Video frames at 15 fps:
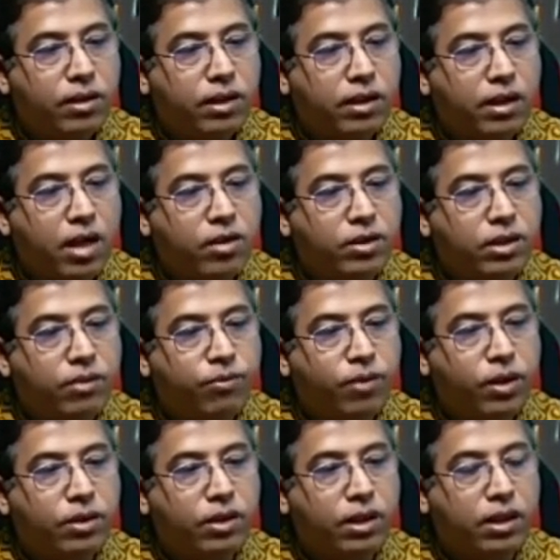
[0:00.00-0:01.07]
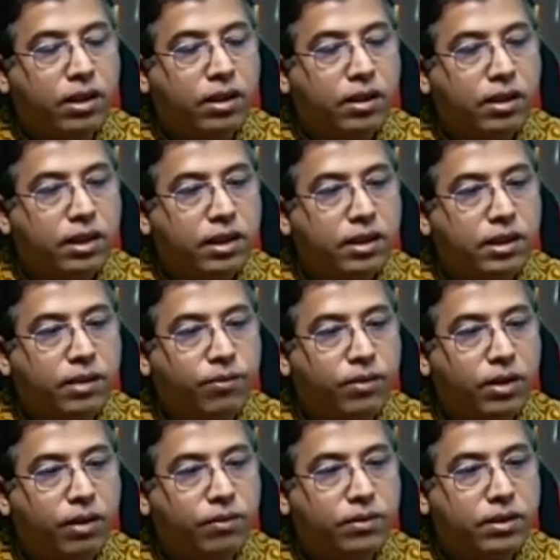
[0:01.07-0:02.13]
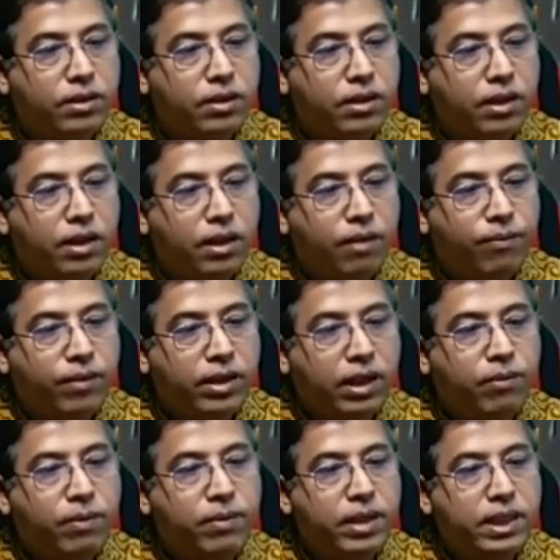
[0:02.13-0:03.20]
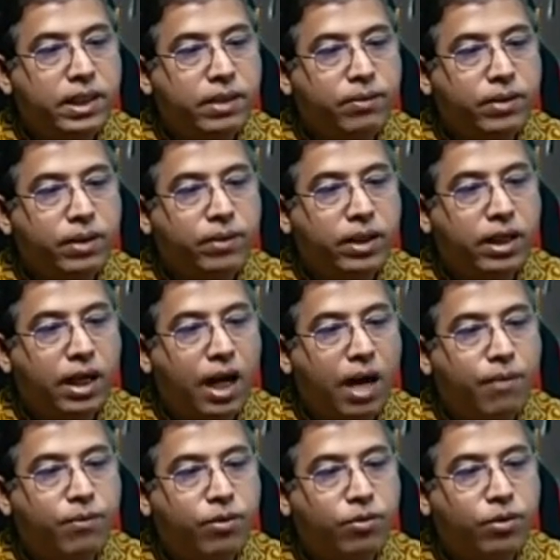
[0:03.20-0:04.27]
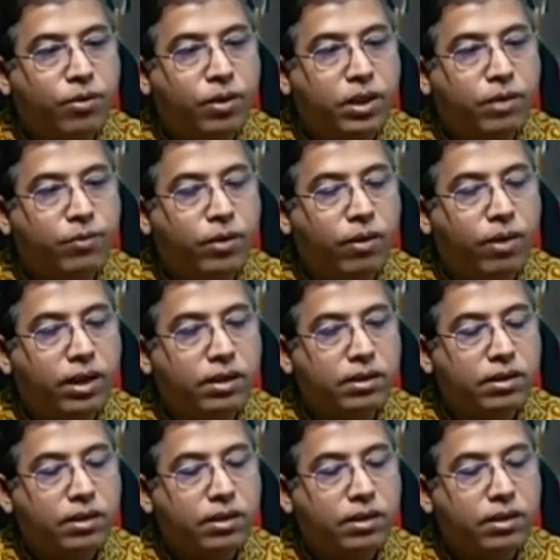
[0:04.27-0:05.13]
kerosene poisoning. Symptoms: patient may be asymptomatic up to 24 hours.